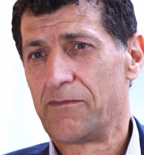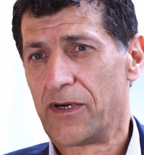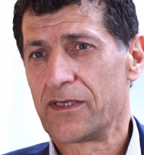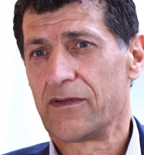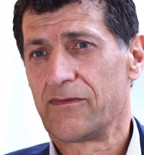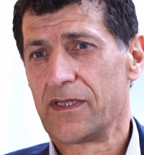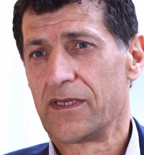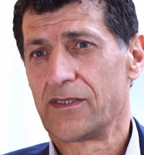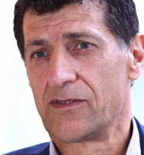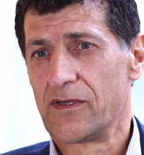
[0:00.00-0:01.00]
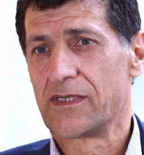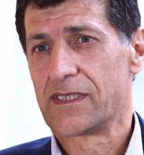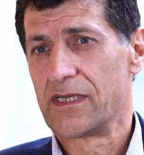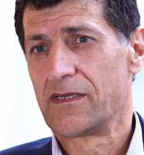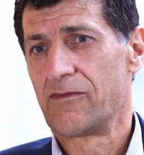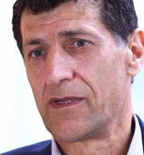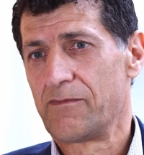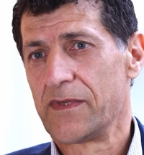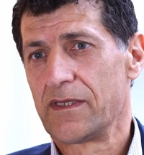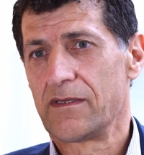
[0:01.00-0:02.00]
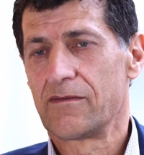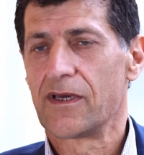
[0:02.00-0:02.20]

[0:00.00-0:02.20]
part of the solar cell development.